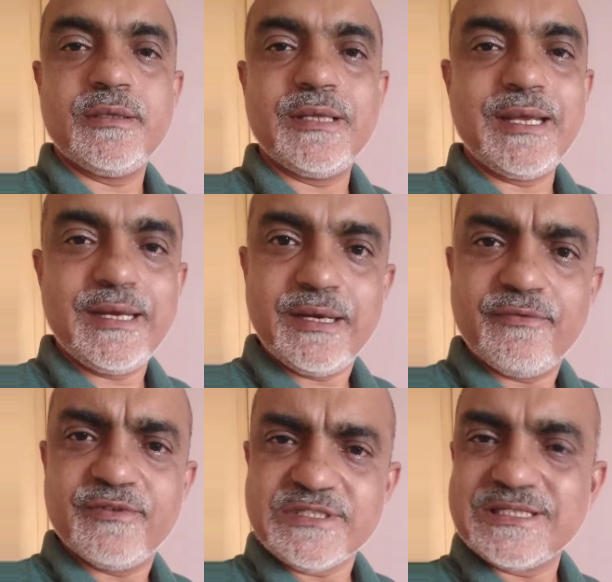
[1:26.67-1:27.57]
Then I did a
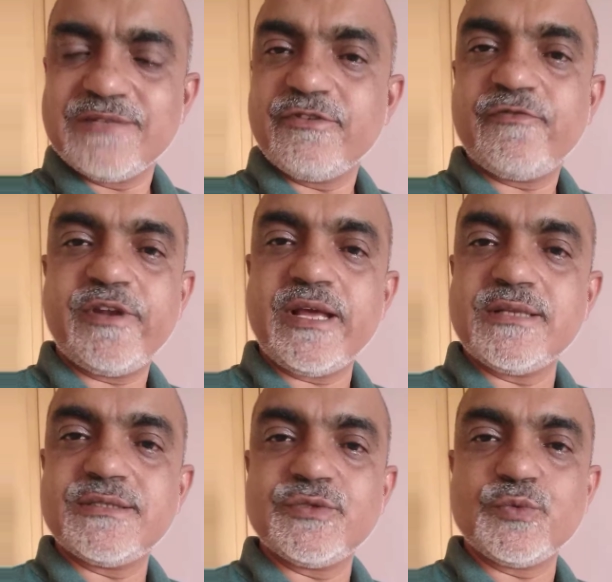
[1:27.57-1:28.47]
first level of
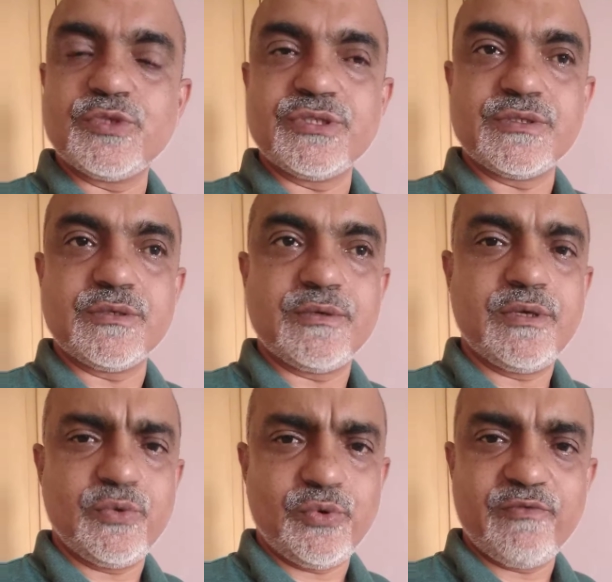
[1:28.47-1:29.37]
analysis, which is a
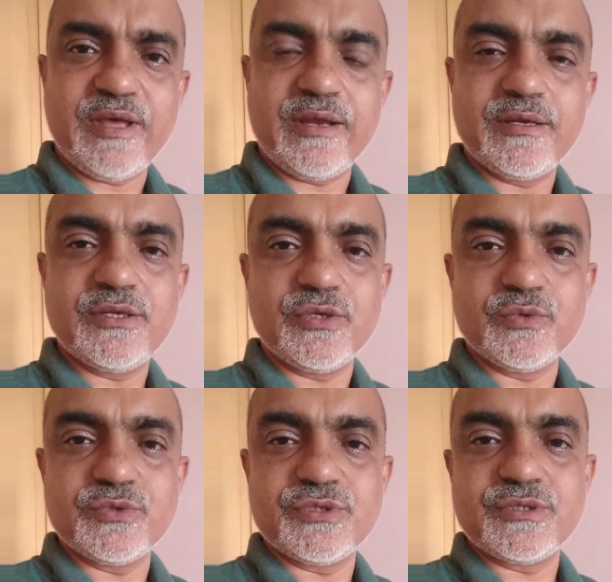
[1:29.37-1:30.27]
univariate,
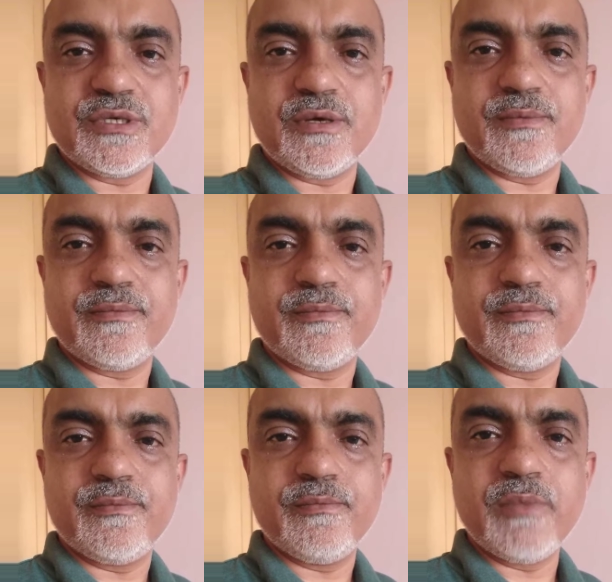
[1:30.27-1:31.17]
used
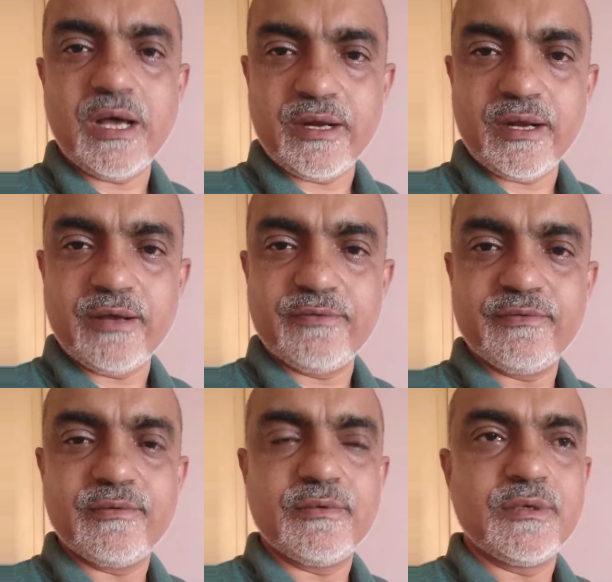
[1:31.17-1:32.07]
bar graph,
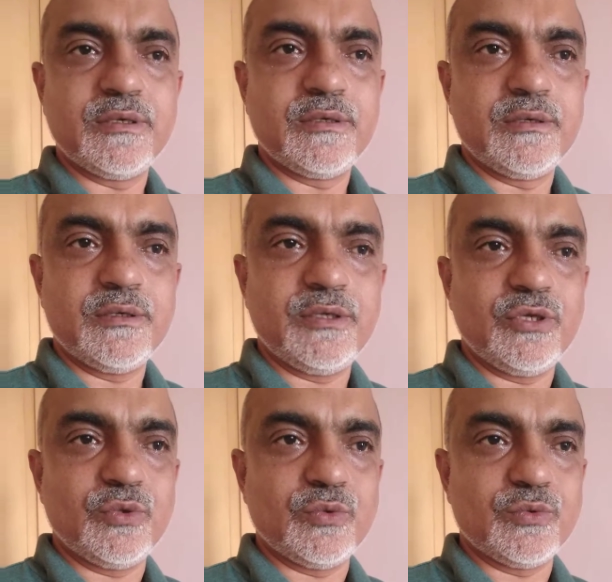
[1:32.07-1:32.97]

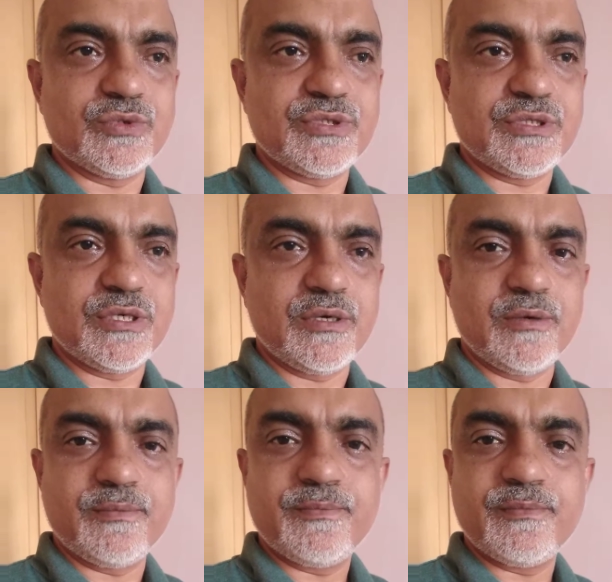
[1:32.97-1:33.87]
used
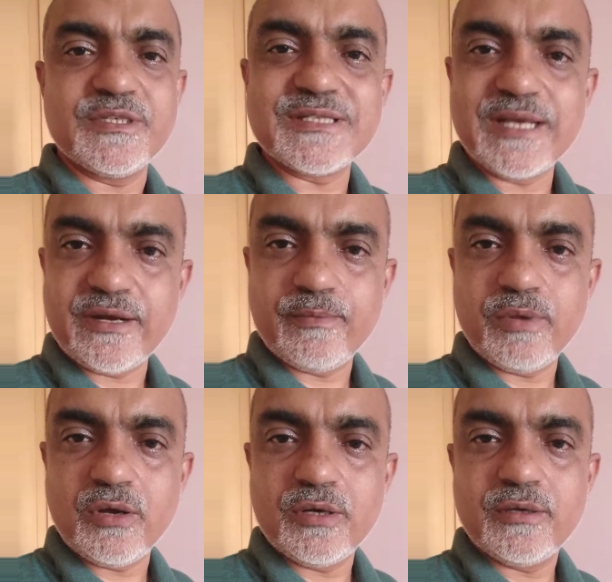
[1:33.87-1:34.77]
scatter
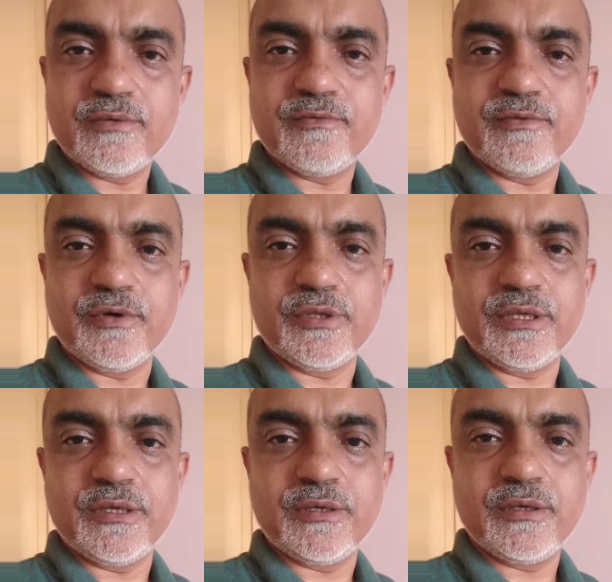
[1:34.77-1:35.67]
plot for
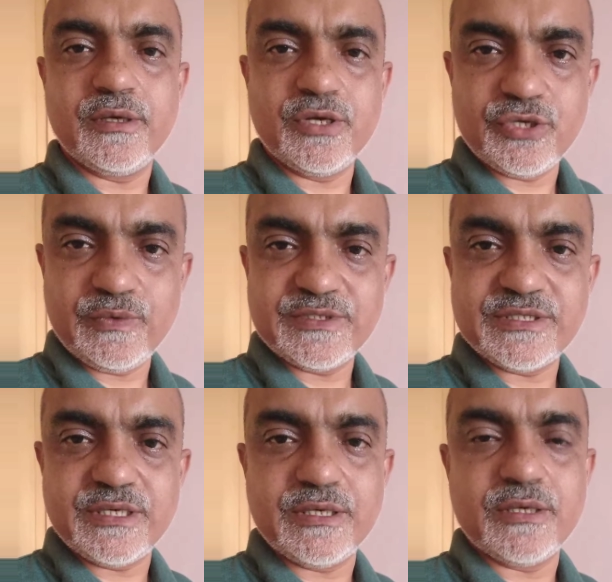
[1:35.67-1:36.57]
the continuous
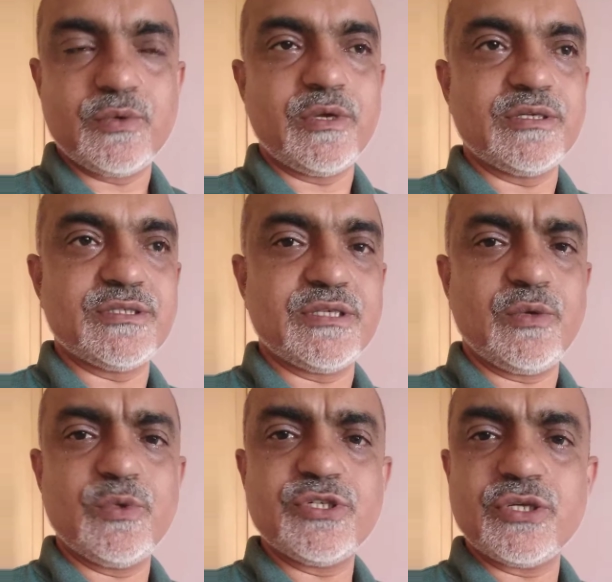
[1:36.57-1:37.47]
data to
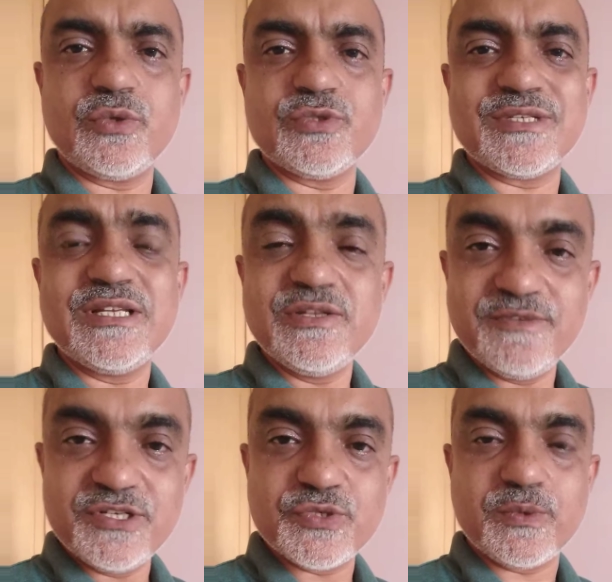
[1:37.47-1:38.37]
understand which are those
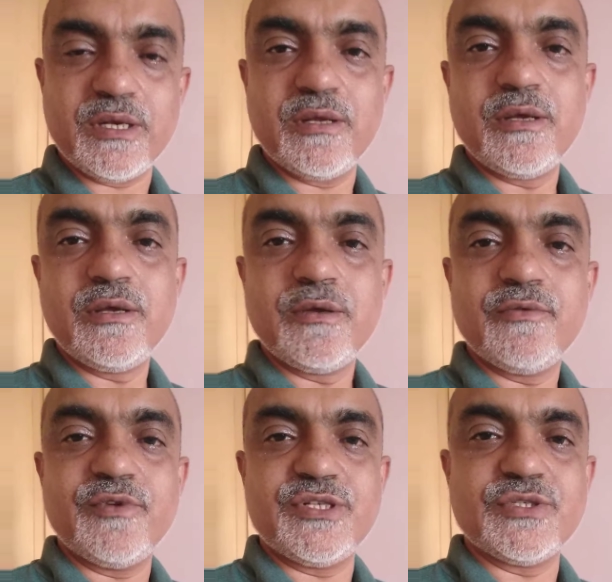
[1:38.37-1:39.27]
individual
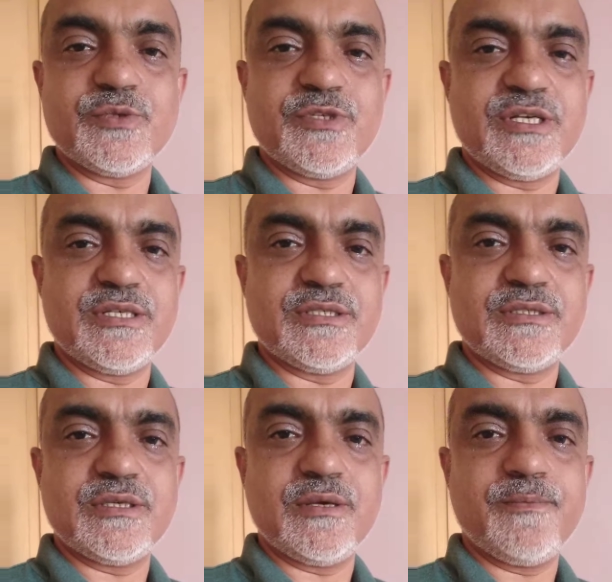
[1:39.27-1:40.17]
features which has